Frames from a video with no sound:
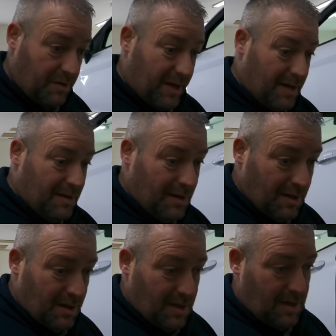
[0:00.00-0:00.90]
it
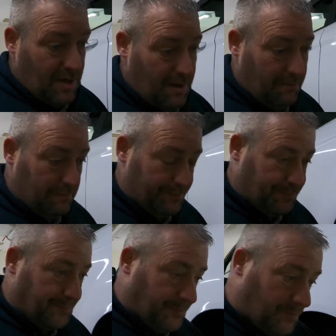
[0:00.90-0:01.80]
and
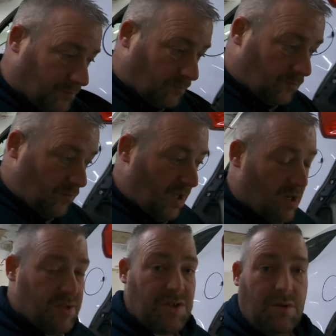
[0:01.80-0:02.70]

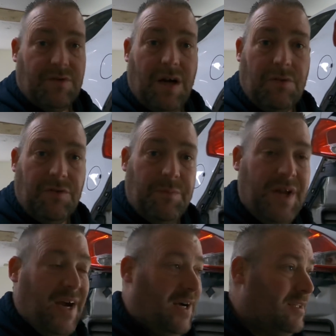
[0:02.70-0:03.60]
sort of go from
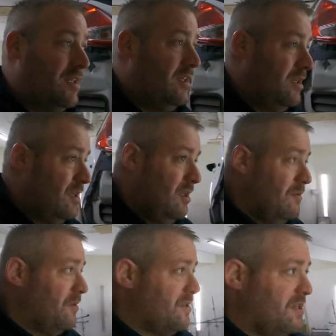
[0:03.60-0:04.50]
now.
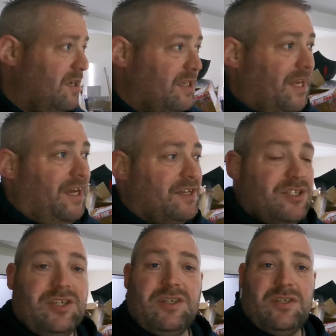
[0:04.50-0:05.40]
But yeah, it's
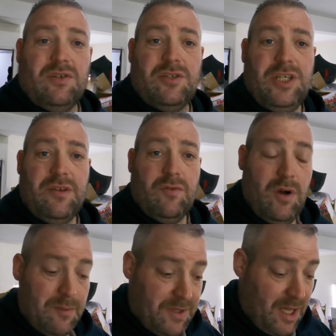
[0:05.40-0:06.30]
just a sort of
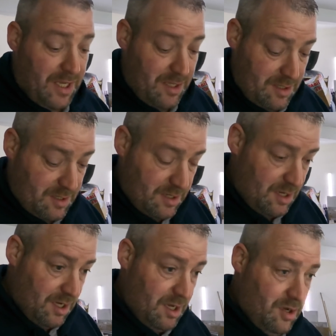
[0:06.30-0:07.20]
general update
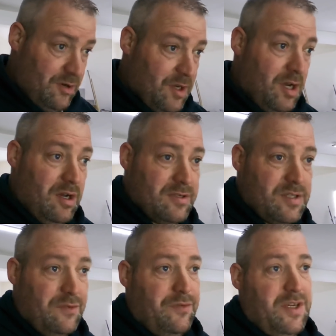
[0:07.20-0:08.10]
on the cars
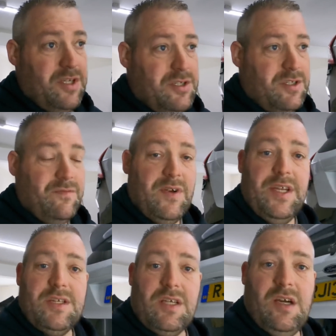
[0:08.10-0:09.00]
that are finished and
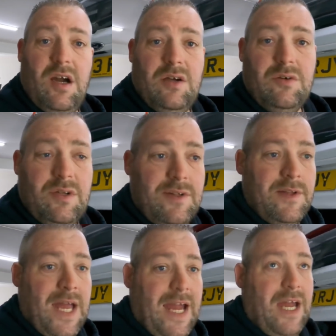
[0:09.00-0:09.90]
ready to go,
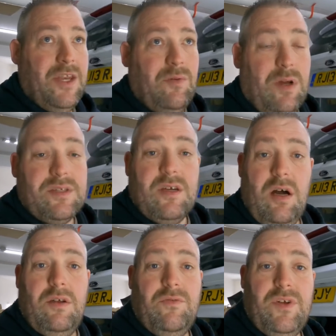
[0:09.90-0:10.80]
and the ones that
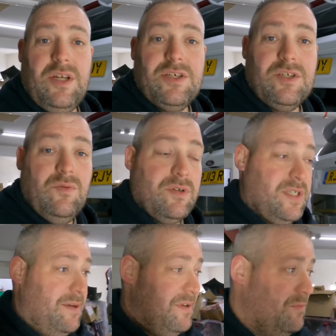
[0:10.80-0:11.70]
aren't finished and what's
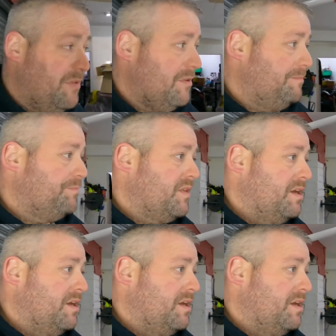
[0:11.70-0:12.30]
happening with them.